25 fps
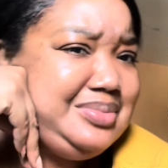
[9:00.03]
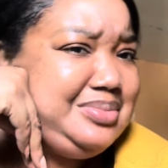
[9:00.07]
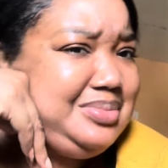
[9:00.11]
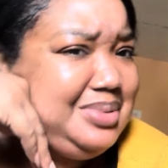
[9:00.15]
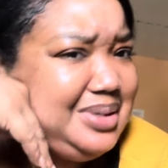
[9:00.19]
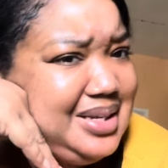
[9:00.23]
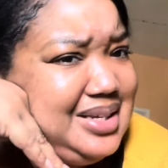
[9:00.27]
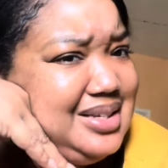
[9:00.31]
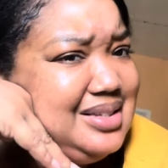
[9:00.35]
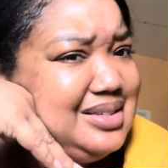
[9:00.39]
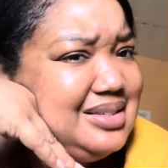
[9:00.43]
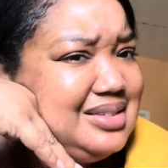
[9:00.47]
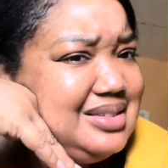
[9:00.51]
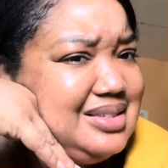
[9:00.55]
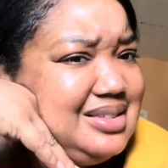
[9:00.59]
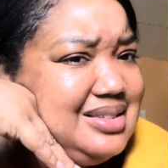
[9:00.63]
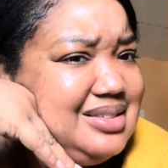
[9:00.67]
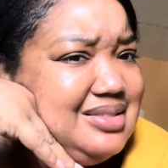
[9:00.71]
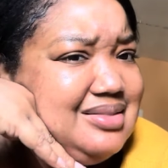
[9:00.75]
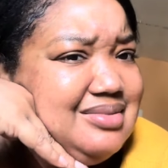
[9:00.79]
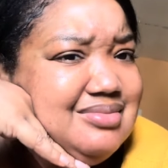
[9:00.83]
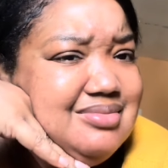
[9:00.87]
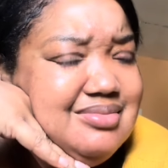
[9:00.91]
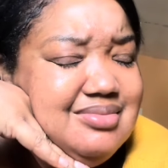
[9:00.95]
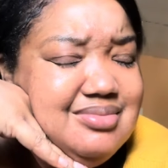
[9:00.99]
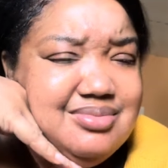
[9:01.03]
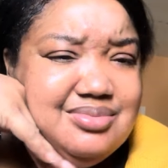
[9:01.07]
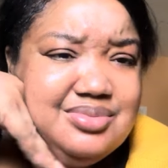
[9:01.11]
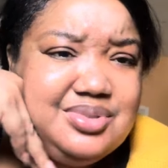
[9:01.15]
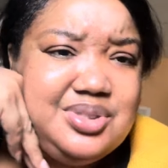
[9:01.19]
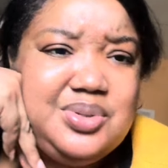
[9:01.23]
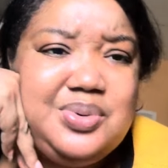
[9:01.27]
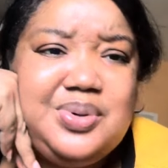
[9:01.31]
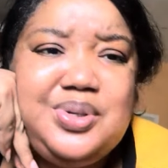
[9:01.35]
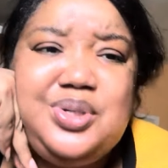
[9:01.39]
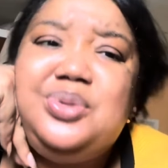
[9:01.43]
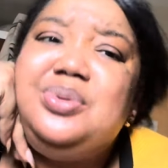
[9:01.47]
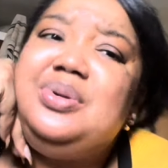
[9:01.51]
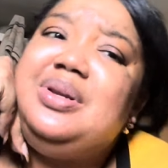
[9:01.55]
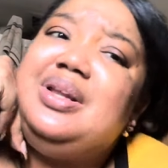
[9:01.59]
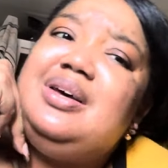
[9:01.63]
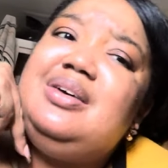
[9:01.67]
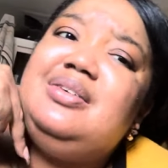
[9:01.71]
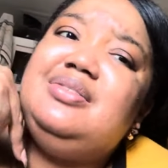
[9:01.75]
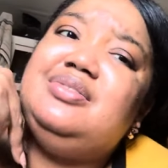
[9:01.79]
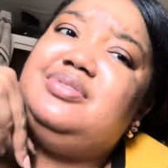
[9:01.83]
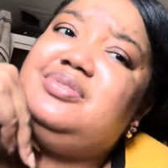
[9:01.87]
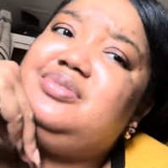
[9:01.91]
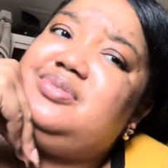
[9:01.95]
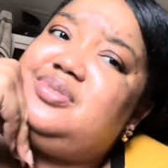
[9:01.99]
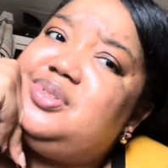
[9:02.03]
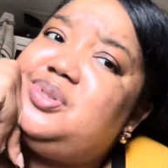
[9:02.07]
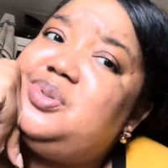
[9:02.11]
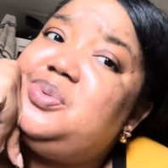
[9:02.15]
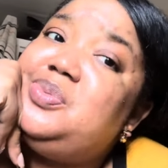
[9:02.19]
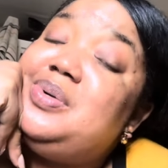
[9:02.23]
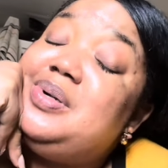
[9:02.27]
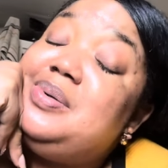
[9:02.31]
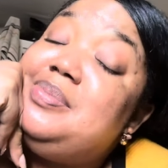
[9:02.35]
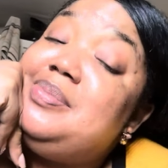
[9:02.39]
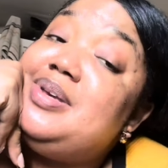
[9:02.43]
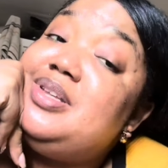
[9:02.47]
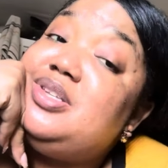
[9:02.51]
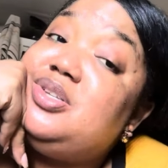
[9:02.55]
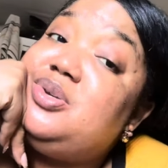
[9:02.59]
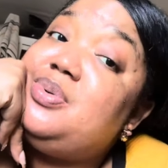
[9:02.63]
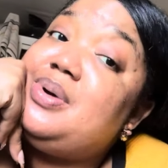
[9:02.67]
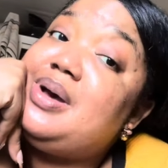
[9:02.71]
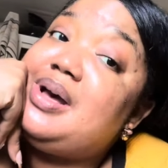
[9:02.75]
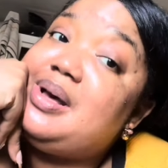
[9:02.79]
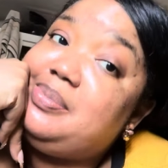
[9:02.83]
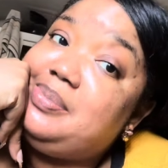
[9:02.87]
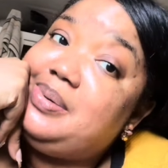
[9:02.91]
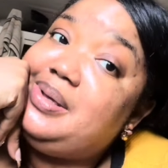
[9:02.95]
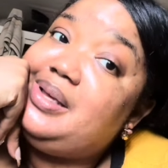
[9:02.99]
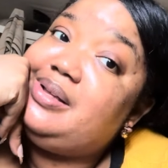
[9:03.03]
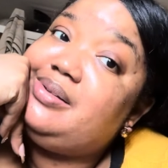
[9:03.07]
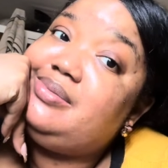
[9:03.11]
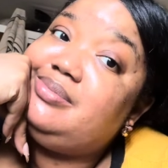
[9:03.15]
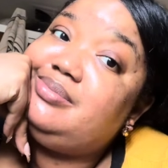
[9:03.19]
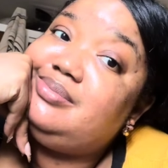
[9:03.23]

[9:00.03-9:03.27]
Please, do what you love. Do what makes you happy.